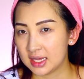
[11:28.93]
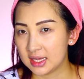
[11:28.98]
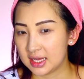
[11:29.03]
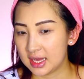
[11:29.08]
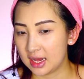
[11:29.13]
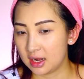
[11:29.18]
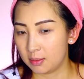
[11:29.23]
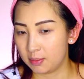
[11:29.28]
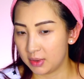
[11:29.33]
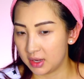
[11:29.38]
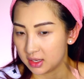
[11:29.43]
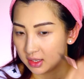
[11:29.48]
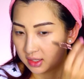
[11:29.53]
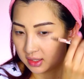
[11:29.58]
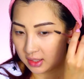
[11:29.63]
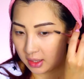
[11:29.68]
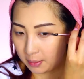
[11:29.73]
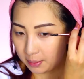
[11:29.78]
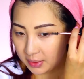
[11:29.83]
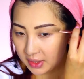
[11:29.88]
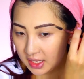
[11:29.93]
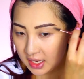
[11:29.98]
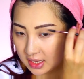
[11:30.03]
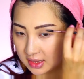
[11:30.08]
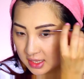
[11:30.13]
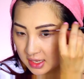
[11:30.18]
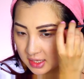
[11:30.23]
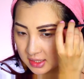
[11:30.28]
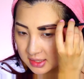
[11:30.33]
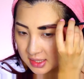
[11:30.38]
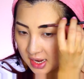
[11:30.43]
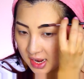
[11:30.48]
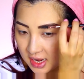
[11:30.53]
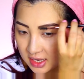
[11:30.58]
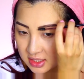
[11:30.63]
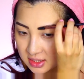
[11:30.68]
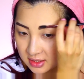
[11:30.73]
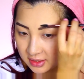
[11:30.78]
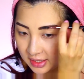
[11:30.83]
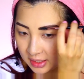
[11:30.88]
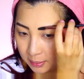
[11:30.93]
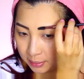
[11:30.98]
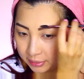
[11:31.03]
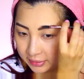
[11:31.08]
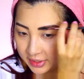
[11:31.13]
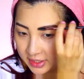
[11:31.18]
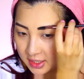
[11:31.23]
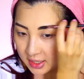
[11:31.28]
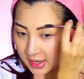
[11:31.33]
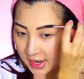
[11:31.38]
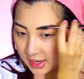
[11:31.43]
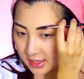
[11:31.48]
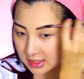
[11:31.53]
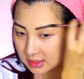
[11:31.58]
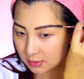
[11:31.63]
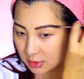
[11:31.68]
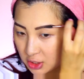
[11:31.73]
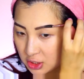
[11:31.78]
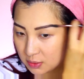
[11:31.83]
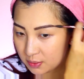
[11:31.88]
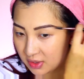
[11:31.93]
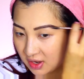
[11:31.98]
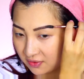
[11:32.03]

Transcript: get a bit clumpy, and then it's hard to like blend it out as much.